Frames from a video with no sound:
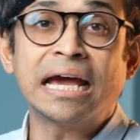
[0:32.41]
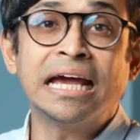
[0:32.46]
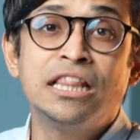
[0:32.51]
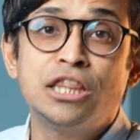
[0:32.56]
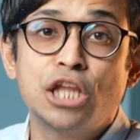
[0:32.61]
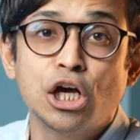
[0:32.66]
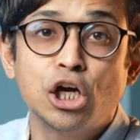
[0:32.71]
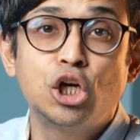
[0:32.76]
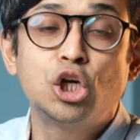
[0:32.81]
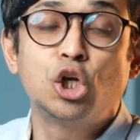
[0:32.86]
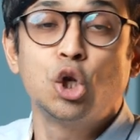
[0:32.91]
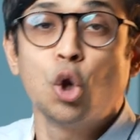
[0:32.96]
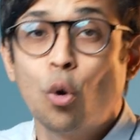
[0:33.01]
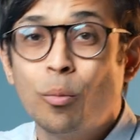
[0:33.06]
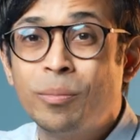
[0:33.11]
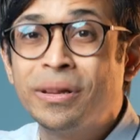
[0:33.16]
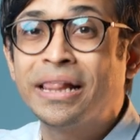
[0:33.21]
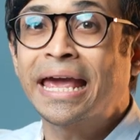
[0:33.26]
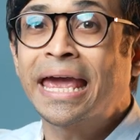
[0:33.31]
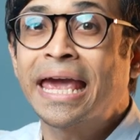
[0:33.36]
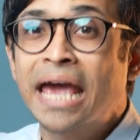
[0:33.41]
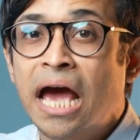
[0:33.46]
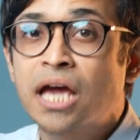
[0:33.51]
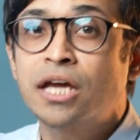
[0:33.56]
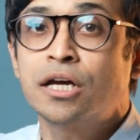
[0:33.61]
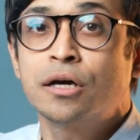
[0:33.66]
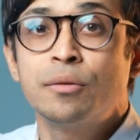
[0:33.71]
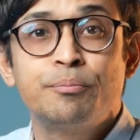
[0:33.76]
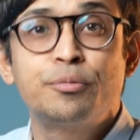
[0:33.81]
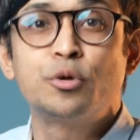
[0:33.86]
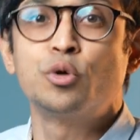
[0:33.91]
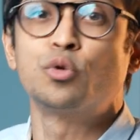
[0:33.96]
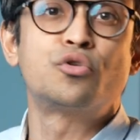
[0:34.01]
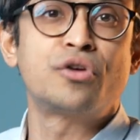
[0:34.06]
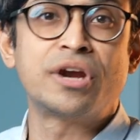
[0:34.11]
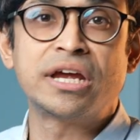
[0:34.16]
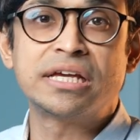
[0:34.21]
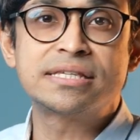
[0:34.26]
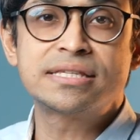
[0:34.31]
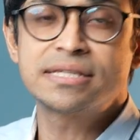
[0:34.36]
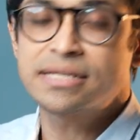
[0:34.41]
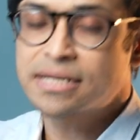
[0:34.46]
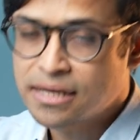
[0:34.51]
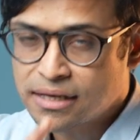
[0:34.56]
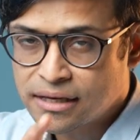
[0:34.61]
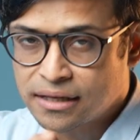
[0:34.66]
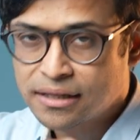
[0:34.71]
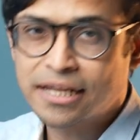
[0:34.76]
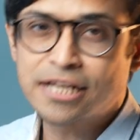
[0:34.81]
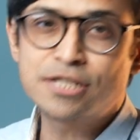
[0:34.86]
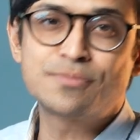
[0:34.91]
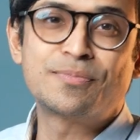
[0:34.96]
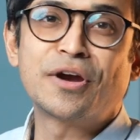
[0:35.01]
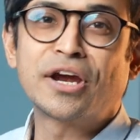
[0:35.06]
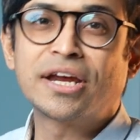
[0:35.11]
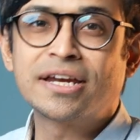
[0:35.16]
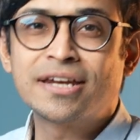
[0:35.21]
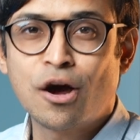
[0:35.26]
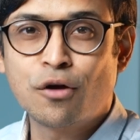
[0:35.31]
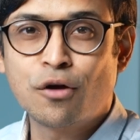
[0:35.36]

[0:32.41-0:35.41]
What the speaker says: in the global AI compute race. Let's break it